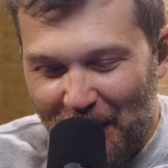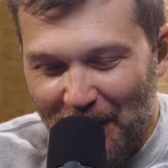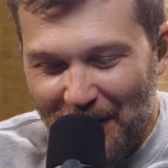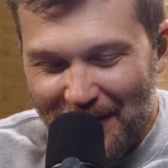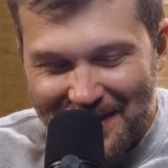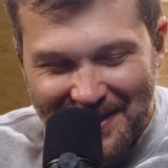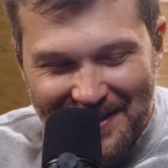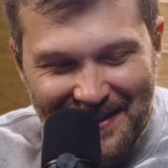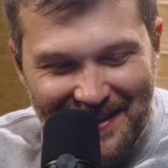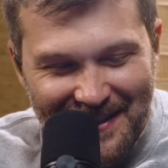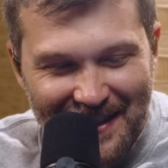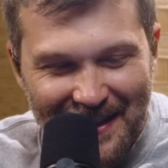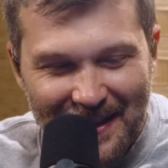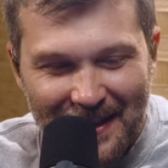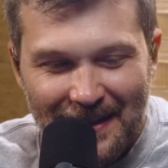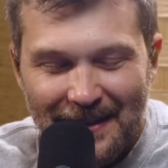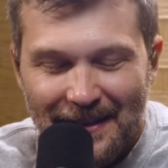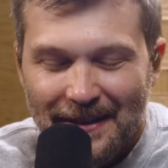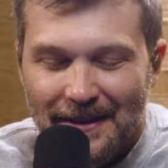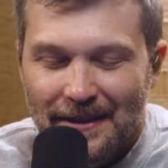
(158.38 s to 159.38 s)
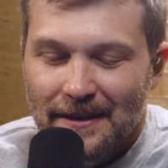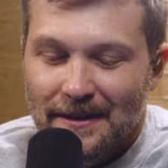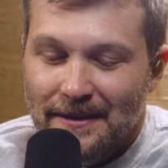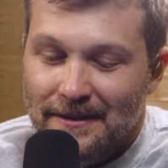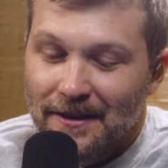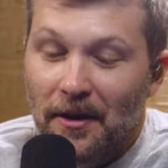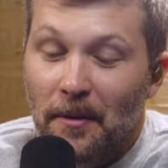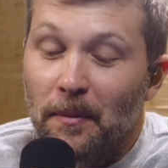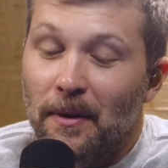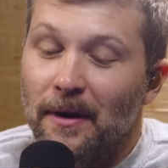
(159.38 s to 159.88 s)
oh. urgency. Oh.
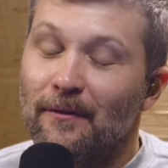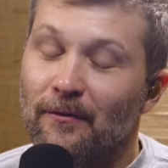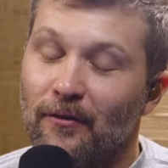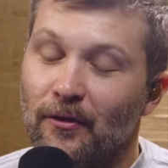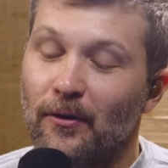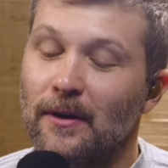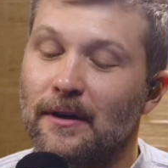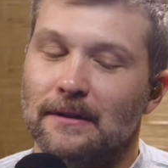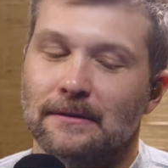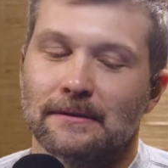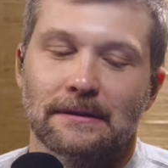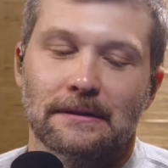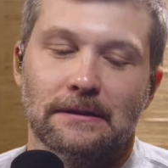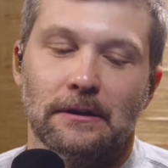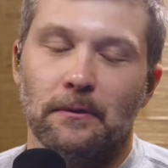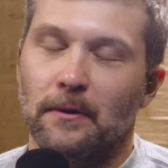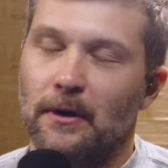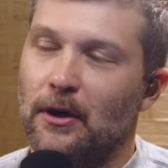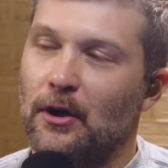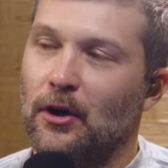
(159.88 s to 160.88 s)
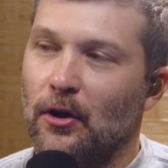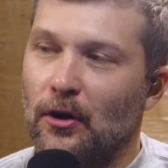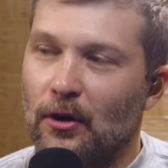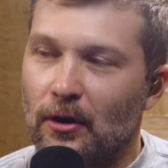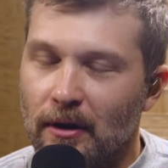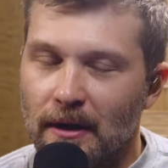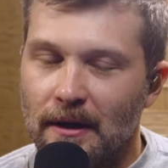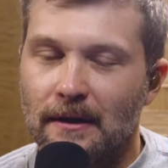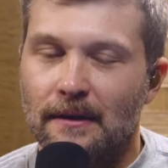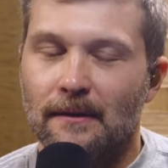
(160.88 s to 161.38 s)
No, but for real, Shut to
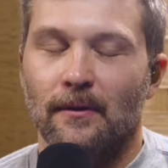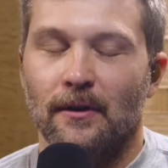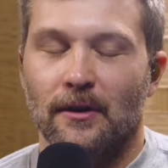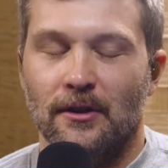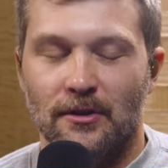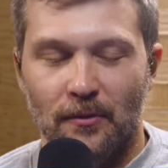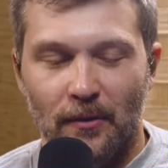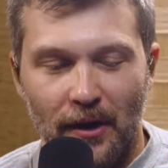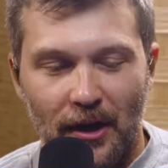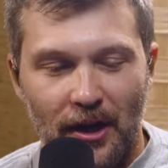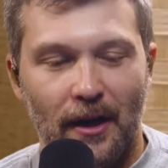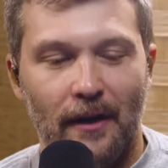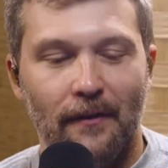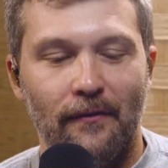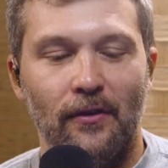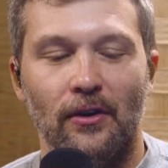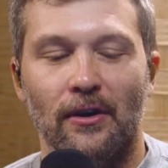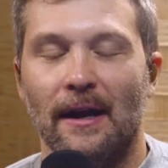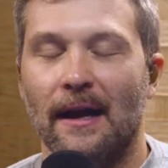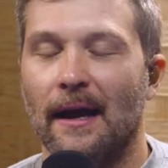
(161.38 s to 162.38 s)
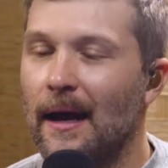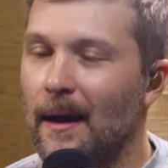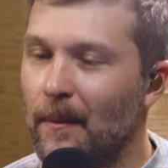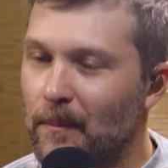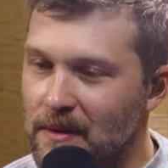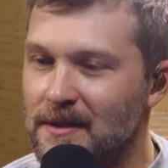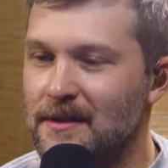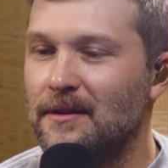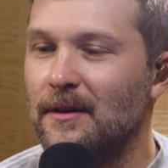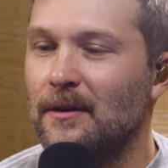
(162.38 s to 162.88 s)
recover yeah. to recover an
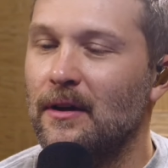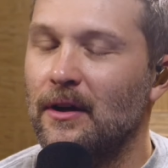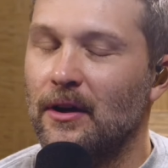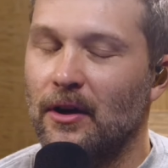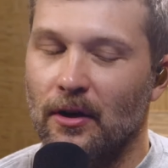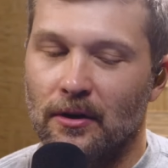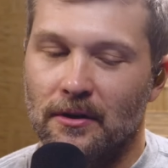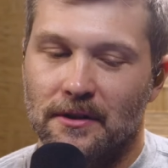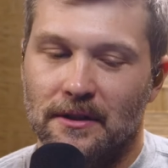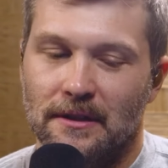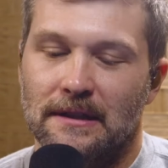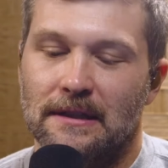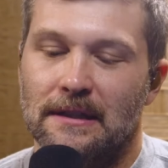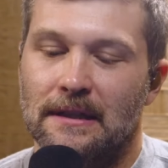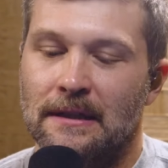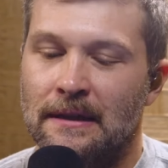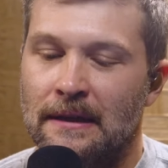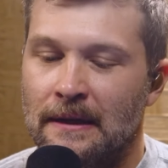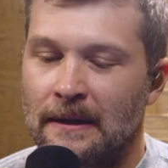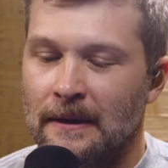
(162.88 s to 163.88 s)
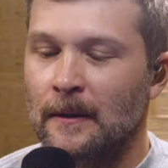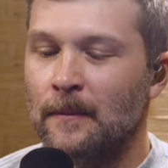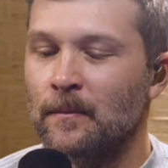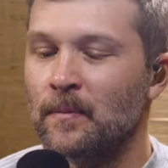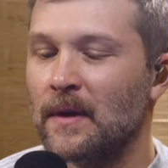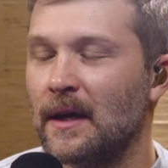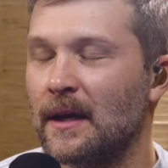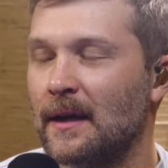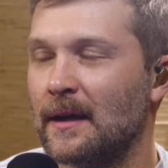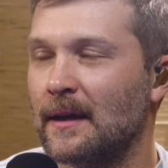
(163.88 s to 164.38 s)
apostolic urgency
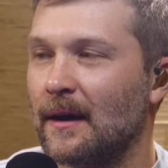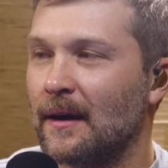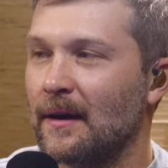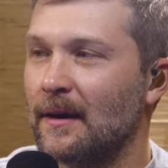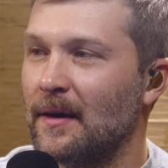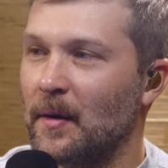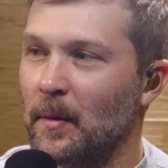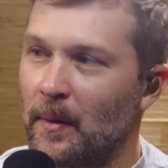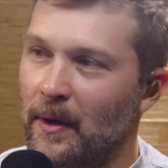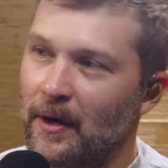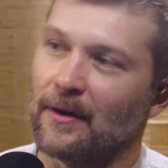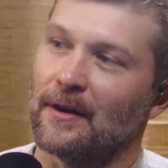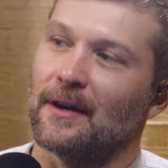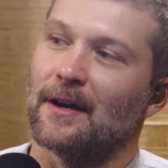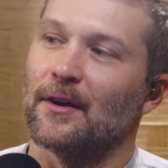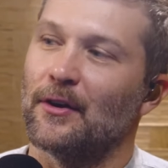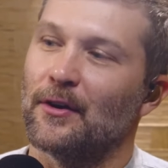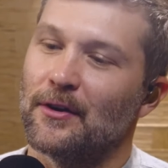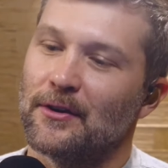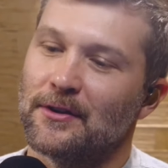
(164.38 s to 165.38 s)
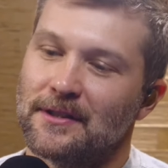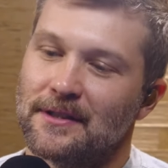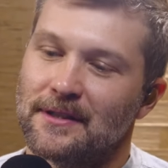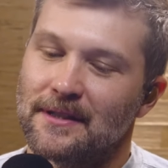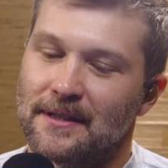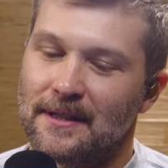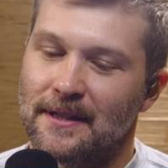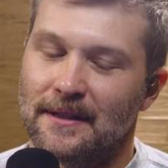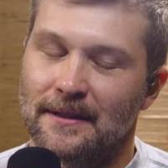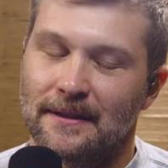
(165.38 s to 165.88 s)
and not an American
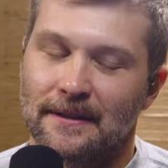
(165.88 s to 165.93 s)
urgency.